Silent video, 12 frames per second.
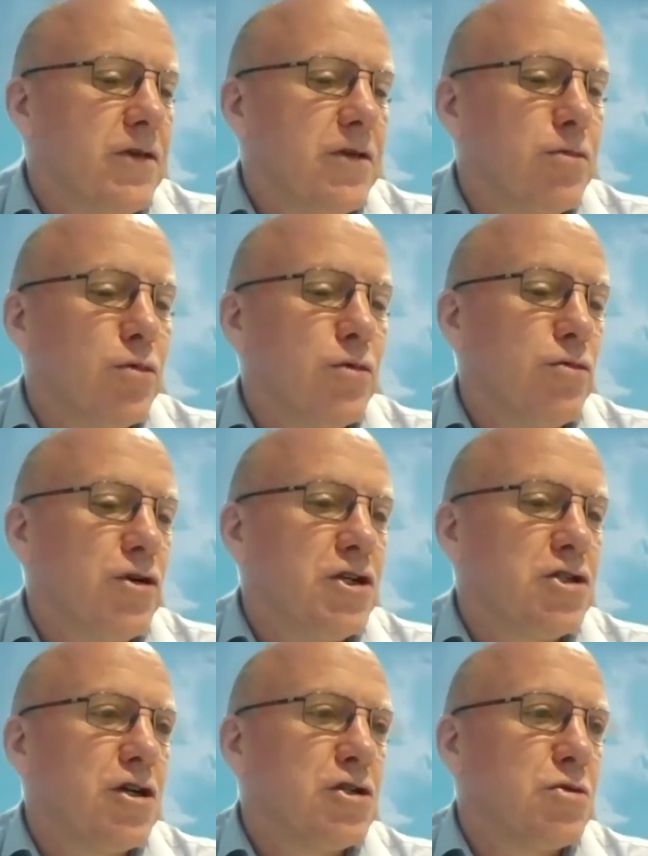the
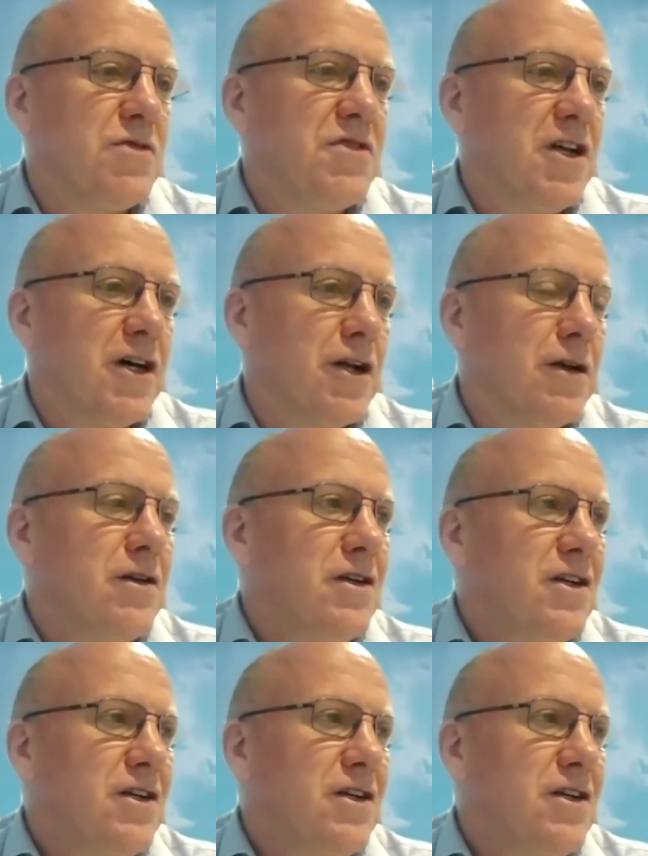research we've done